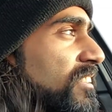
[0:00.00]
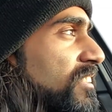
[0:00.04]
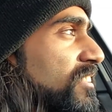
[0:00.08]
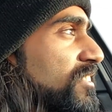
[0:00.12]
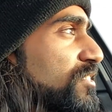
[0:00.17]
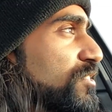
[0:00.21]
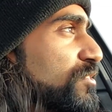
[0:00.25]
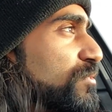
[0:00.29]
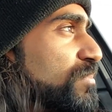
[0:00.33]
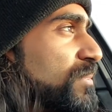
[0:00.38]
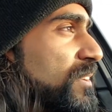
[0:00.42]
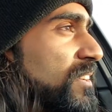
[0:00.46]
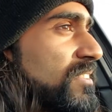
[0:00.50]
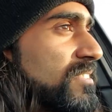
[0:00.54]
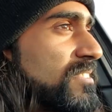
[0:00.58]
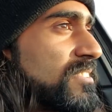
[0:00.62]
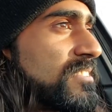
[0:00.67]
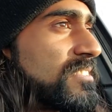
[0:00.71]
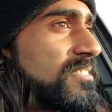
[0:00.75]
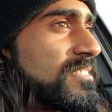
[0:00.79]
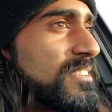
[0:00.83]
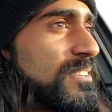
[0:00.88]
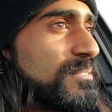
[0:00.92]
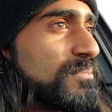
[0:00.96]
just because
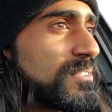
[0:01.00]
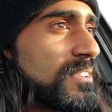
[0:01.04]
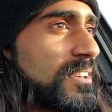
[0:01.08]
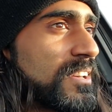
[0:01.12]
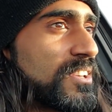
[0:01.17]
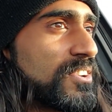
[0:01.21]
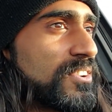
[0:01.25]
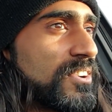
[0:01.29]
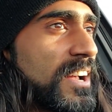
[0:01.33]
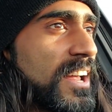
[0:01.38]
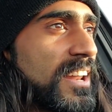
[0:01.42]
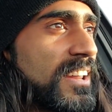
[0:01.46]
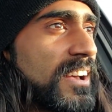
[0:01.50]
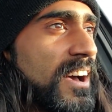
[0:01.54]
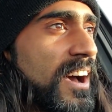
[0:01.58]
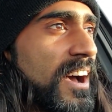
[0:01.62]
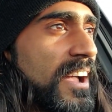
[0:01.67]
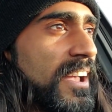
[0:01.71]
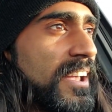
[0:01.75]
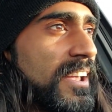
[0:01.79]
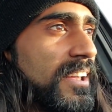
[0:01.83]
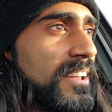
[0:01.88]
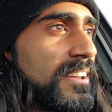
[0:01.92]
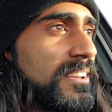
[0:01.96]
it seems like you're at a
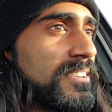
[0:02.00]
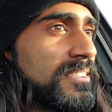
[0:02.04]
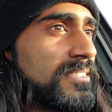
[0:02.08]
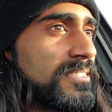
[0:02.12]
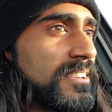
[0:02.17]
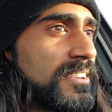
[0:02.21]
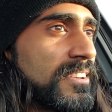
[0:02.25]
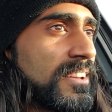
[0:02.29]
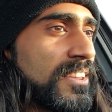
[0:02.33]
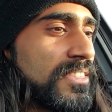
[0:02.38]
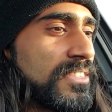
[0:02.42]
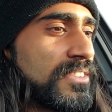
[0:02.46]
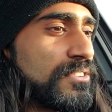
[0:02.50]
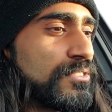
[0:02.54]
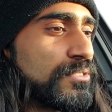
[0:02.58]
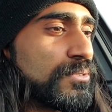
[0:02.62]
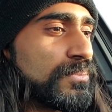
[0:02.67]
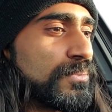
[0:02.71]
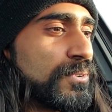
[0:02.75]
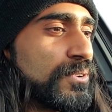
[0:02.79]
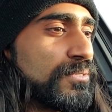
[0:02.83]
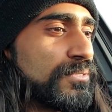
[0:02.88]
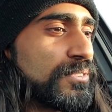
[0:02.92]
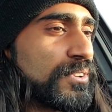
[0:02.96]
hiatus and nothing's
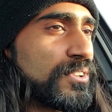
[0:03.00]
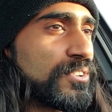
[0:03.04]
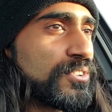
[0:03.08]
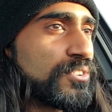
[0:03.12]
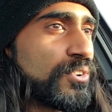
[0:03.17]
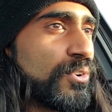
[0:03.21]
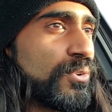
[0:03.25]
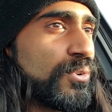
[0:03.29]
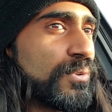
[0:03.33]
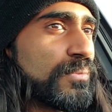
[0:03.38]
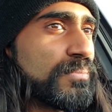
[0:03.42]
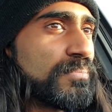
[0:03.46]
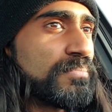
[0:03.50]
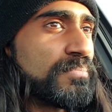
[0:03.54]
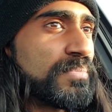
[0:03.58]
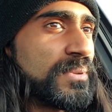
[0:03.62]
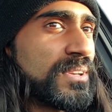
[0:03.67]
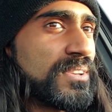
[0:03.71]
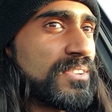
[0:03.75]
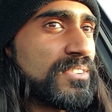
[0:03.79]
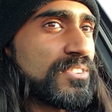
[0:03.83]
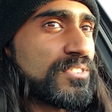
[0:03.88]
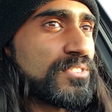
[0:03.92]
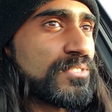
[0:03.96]
moving, don't
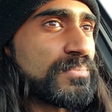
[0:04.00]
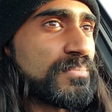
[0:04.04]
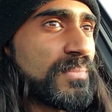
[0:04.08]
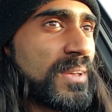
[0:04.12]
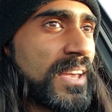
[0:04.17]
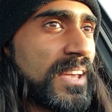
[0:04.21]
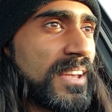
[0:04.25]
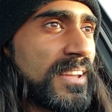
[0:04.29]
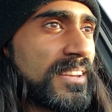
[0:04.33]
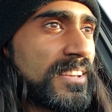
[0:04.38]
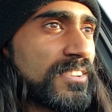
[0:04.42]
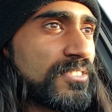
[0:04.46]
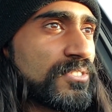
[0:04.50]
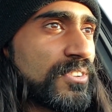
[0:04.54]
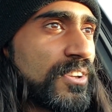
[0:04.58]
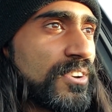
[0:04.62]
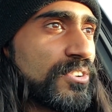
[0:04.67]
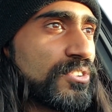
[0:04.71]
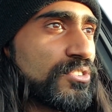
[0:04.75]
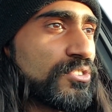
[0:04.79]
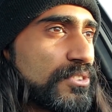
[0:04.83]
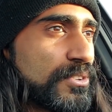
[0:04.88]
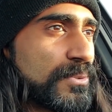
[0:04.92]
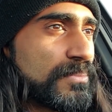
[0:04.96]
be dismayed. As
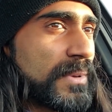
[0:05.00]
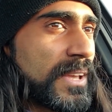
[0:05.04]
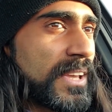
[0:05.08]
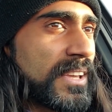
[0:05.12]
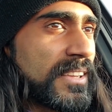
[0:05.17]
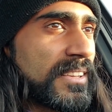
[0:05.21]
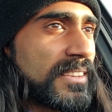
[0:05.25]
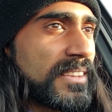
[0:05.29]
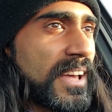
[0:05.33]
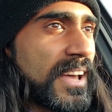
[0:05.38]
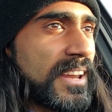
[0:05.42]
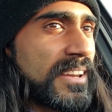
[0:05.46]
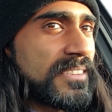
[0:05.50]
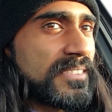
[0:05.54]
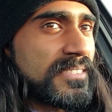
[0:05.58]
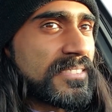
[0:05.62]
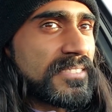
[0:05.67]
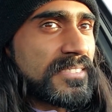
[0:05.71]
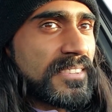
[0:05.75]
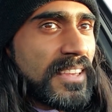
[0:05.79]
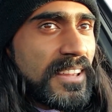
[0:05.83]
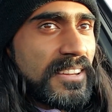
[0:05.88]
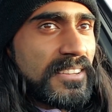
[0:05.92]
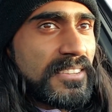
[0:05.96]
long as you're making that
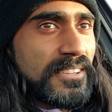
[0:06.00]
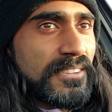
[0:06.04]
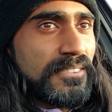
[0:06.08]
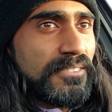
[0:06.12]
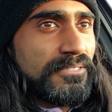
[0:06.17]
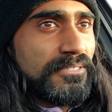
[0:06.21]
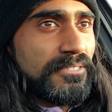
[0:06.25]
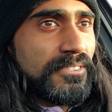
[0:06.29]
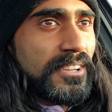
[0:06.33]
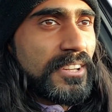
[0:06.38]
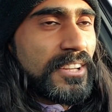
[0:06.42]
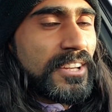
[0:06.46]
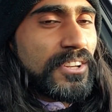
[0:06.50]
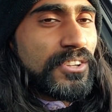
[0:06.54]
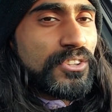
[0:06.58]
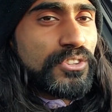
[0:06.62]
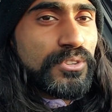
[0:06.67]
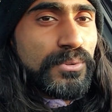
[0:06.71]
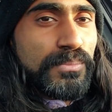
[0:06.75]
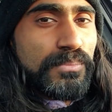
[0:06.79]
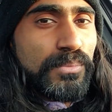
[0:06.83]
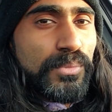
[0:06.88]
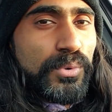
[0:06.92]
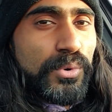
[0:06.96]
incentive
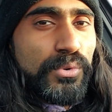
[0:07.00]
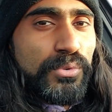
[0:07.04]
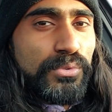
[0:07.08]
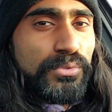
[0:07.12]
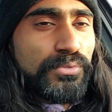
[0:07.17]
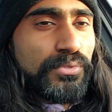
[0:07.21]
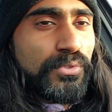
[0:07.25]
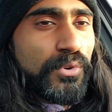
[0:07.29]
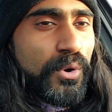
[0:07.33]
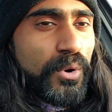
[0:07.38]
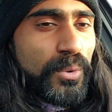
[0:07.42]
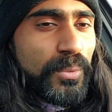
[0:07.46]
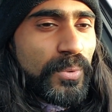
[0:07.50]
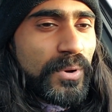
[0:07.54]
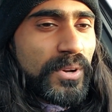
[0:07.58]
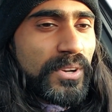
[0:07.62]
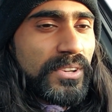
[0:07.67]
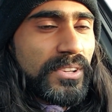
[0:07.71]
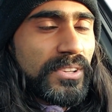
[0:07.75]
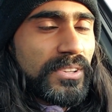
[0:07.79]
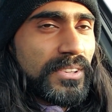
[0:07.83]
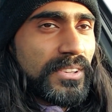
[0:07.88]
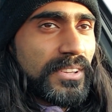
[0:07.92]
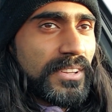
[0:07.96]
to move
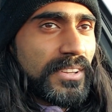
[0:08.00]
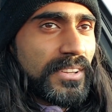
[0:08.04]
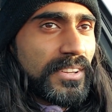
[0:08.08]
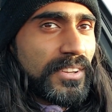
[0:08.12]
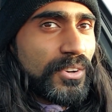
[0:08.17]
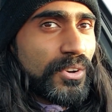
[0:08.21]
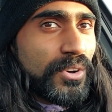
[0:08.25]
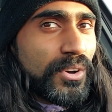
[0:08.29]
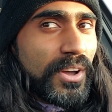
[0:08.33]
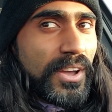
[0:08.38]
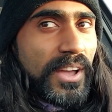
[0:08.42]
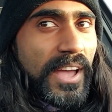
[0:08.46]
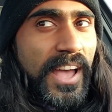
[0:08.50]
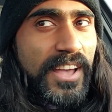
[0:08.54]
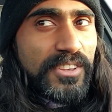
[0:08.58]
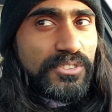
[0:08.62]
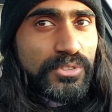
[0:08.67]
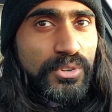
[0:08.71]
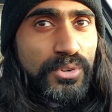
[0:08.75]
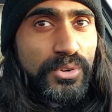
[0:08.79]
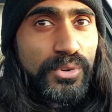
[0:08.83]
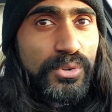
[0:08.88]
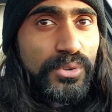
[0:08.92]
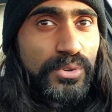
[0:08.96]
forward
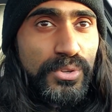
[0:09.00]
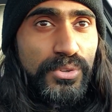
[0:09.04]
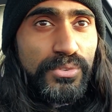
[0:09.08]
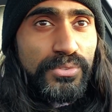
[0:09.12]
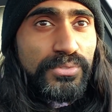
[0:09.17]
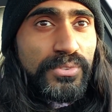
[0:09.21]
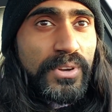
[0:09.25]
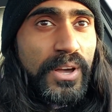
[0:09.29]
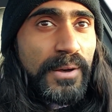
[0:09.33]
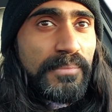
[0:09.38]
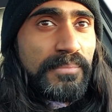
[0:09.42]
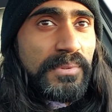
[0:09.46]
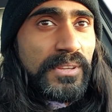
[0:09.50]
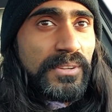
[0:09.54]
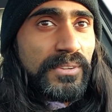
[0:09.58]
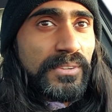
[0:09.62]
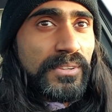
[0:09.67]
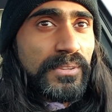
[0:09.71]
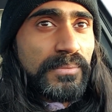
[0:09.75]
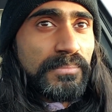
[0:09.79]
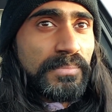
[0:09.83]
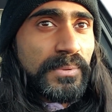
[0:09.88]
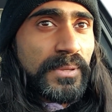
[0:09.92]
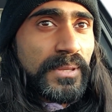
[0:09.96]
as who you've come here
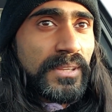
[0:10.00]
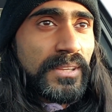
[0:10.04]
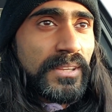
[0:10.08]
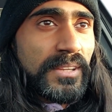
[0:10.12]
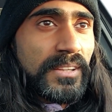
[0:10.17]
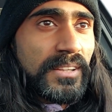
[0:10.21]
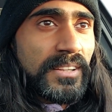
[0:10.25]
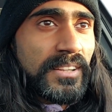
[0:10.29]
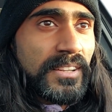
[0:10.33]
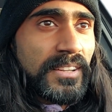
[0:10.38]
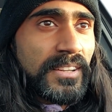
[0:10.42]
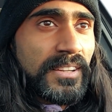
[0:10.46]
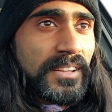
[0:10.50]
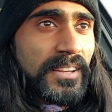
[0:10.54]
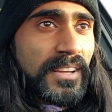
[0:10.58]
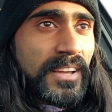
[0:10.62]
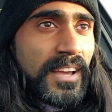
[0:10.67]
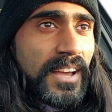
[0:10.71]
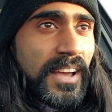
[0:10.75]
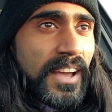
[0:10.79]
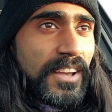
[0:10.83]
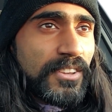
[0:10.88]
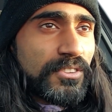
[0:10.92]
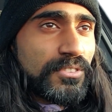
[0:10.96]
to be,
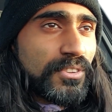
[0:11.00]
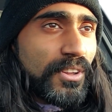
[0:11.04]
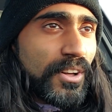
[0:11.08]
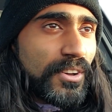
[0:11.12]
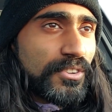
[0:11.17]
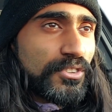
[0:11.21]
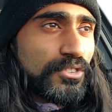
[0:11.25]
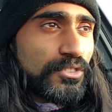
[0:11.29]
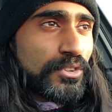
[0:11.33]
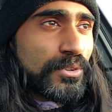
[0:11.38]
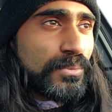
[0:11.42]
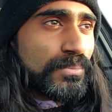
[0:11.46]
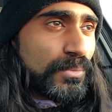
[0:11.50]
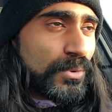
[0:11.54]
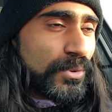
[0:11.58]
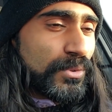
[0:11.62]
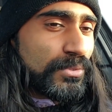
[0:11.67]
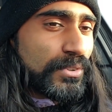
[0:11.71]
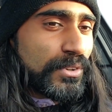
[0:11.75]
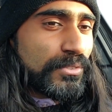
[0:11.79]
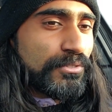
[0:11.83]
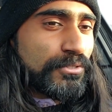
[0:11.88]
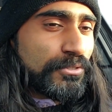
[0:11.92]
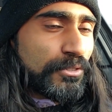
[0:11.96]
as long as you're
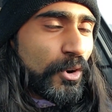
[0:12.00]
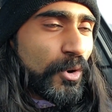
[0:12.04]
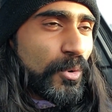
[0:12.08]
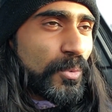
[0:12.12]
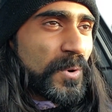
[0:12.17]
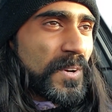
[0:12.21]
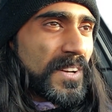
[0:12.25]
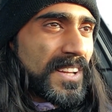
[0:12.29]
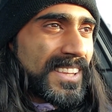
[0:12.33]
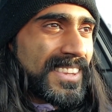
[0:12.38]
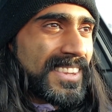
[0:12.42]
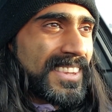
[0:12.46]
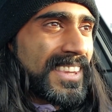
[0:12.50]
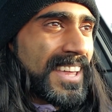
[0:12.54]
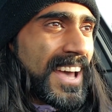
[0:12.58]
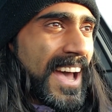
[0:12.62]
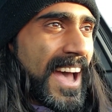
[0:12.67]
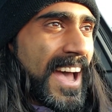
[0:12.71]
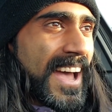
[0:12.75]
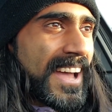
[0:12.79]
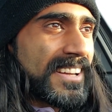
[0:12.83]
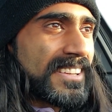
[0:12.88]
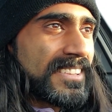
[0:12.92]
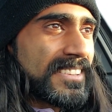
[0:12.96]
moving forward in
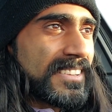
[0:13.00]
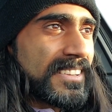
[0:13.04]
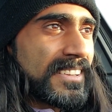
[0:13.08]
that,